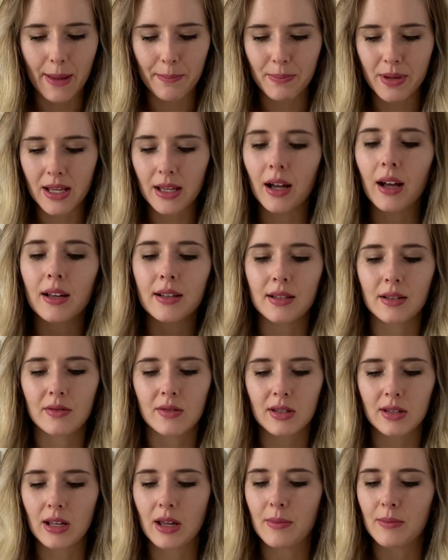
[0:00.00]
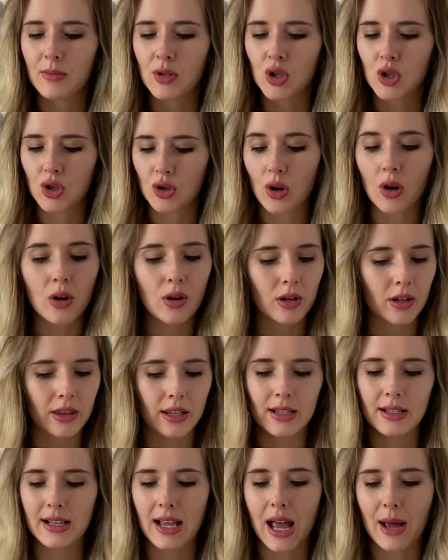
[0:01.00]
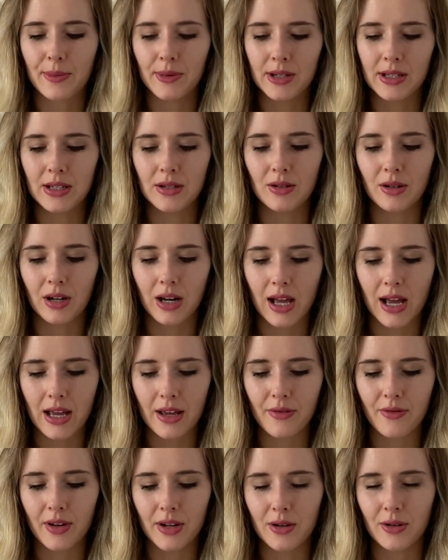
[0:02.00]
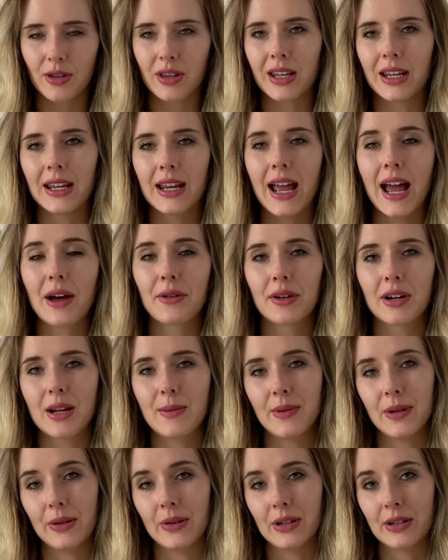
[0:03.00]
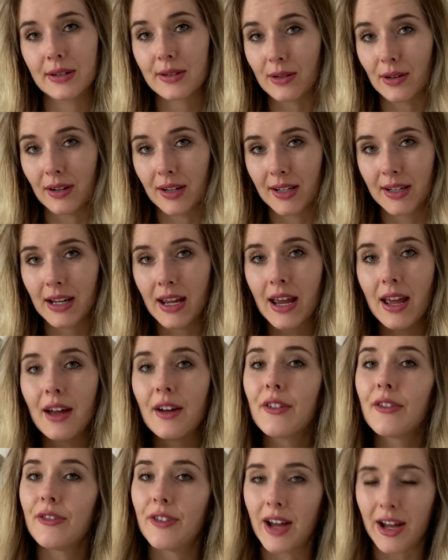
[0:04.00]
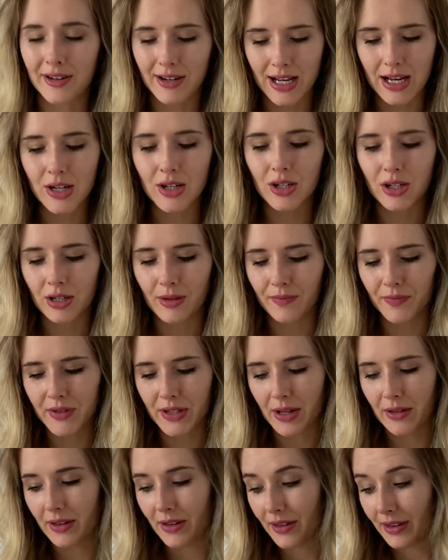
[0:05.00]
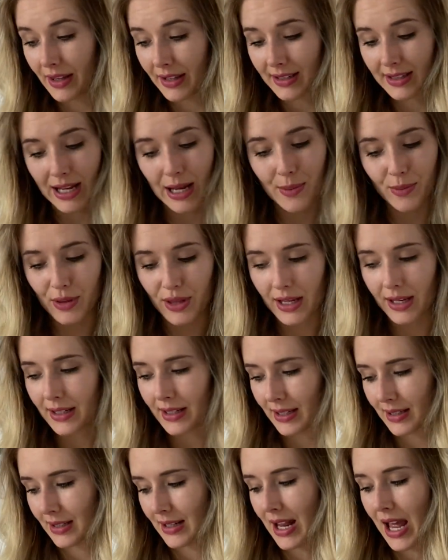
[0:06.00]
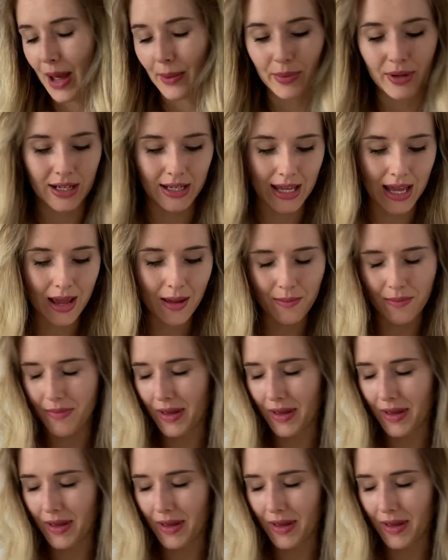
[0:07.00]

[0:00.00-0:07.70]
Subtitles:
because of some shock that has happened in your life, and you're thinking, how can I build a solid foundation so that the same thing doesn't happen again,